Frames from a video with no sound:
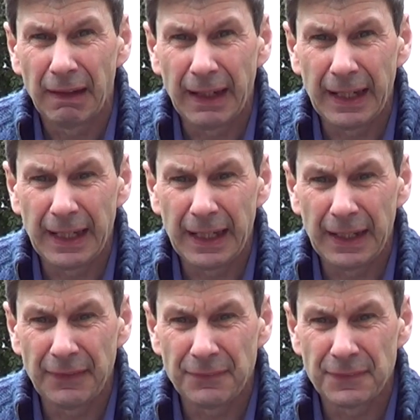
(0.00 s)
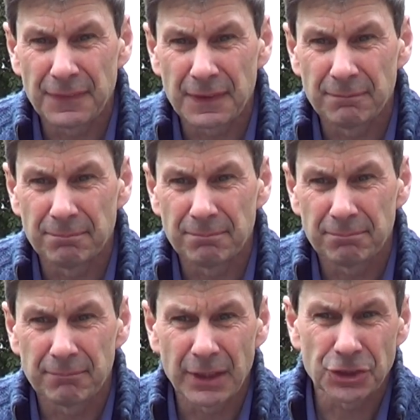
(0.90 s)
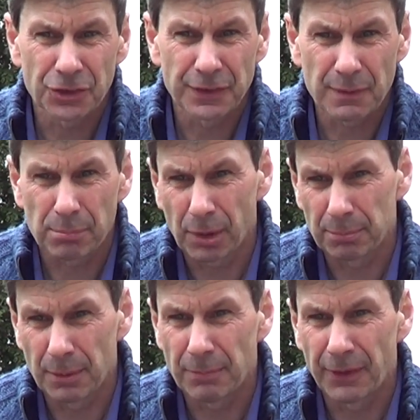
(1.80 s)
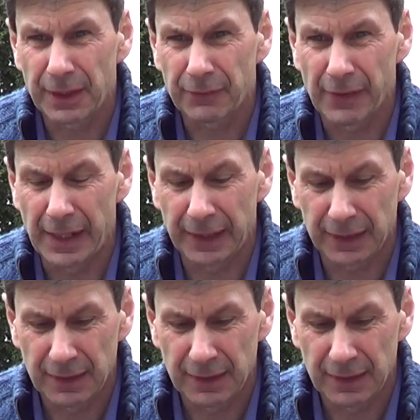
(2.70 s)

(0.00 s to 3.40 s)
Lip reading: and make sure it's a proper bike rack.